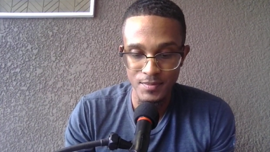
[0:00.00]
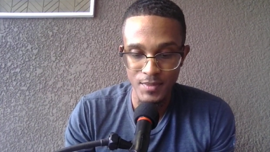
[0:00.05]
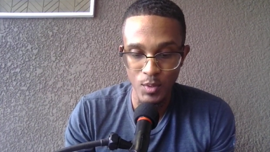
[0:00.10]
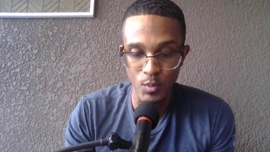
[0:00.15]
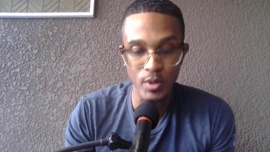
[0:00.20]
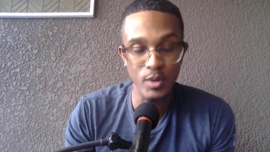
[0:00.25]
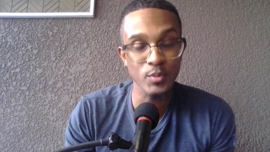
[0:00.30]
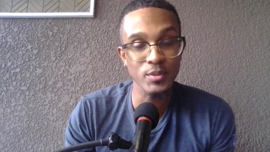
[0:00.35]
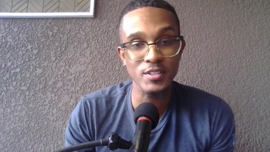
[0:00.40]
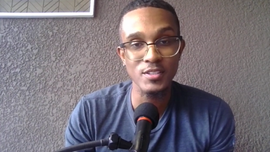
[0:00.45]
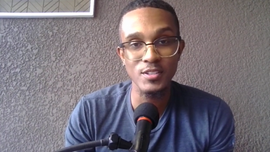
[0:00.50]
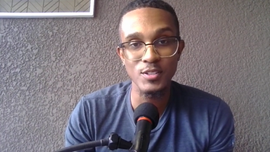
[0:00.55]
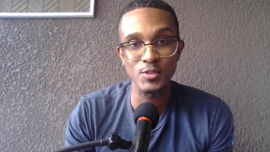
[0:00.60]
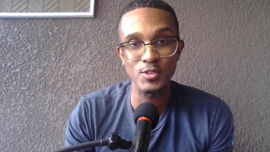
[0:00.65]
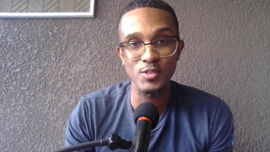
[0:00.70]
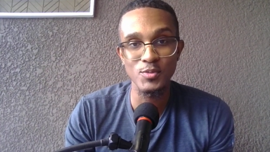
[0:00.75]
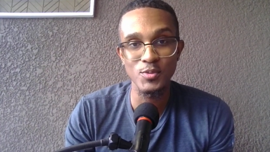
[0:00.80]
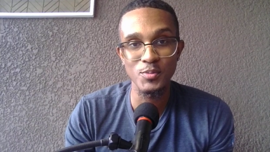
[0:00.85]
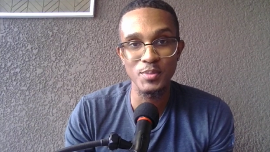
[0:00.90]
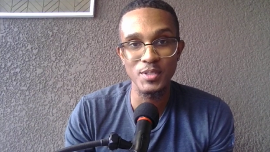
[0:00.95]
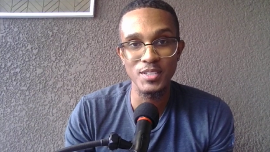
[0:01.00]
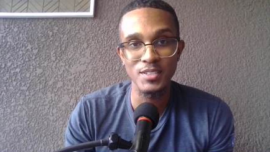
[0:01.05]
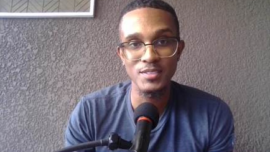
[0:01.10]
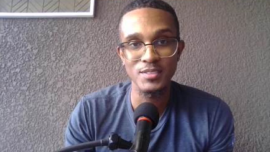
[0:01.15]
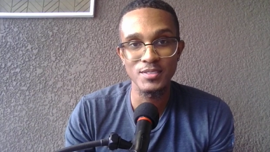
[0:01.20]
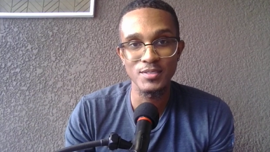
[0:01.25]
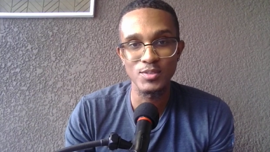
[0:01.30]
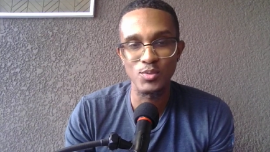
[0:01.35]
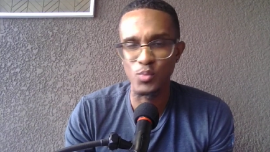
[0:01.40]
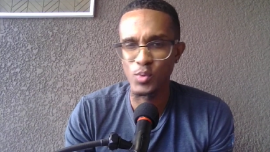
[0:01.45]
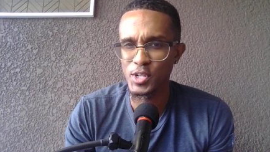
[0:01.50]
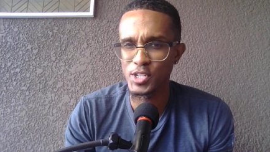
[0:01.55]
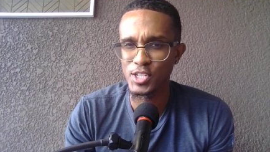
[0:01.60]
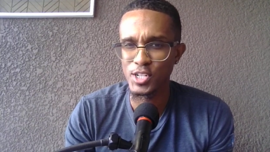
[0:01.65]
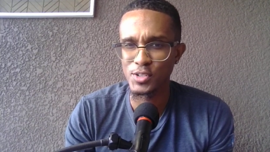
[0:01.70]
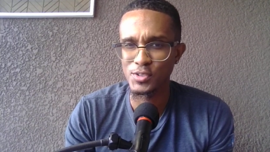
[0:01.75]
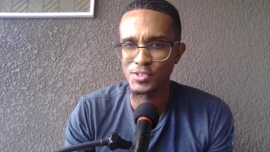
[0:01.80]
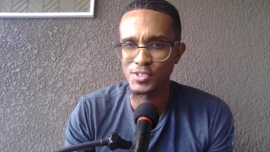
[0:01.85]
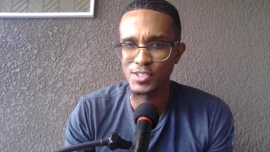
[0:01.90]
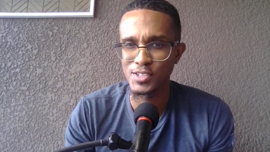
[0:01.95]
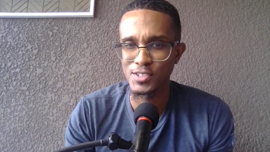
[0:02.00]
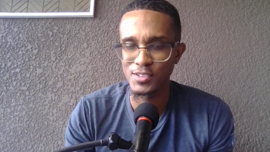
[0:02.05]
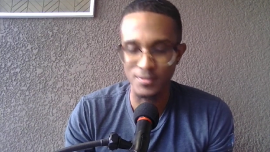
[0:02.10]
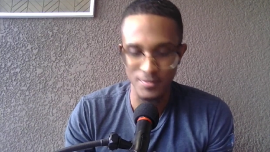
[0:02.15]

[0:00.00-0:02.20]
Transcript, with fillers: I wonder what the solution will be. We shall see.